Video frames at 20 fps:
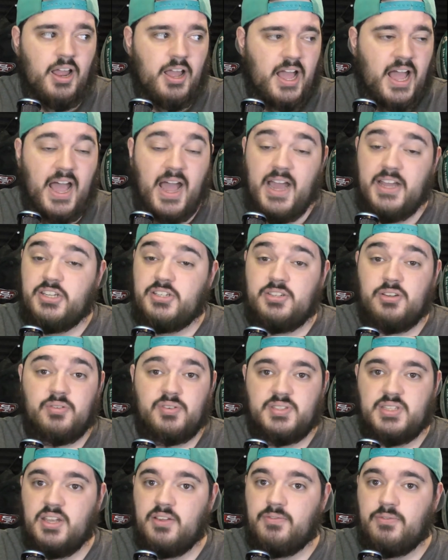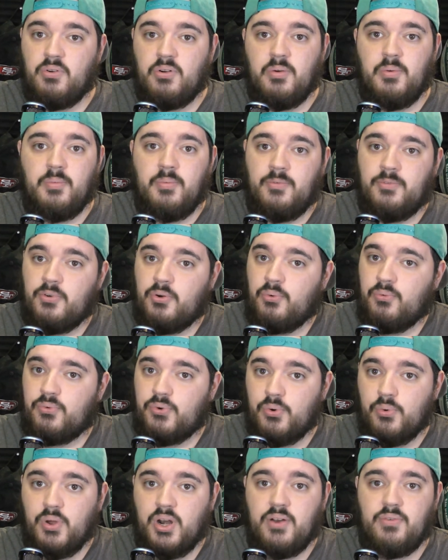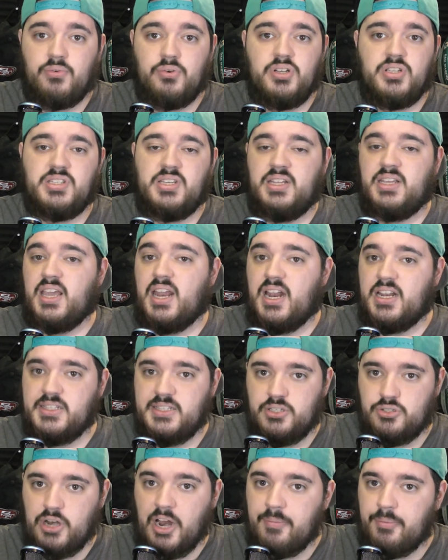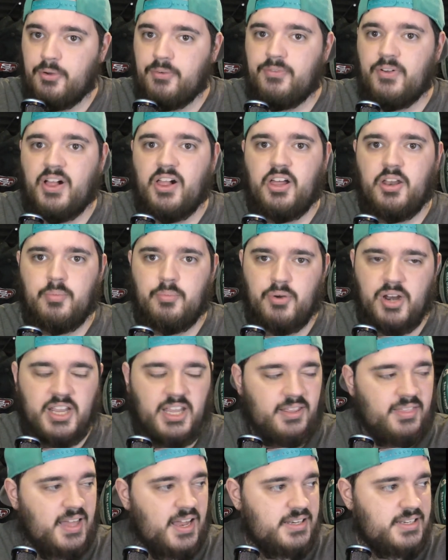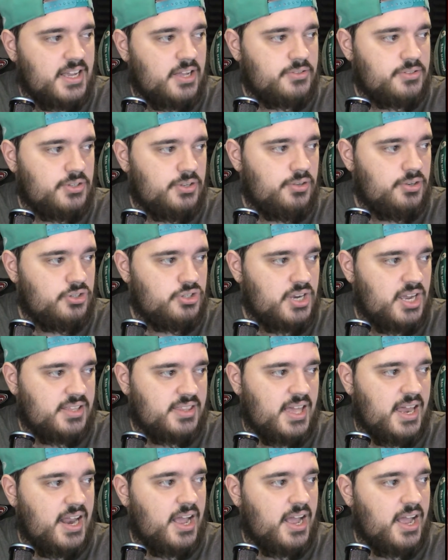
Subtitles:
I just don't see it for him for whatever reason. Again, I did a draft profile on breaking that down, so you can check that